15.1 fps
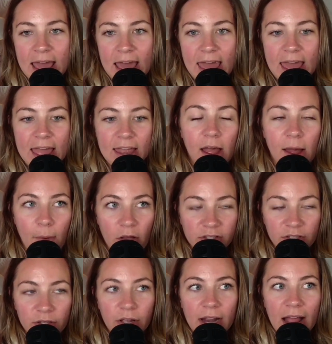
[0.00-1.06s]
And I'm
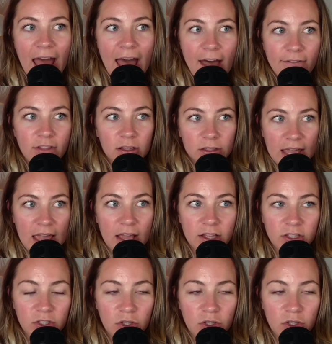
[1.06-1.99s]
also going to have the link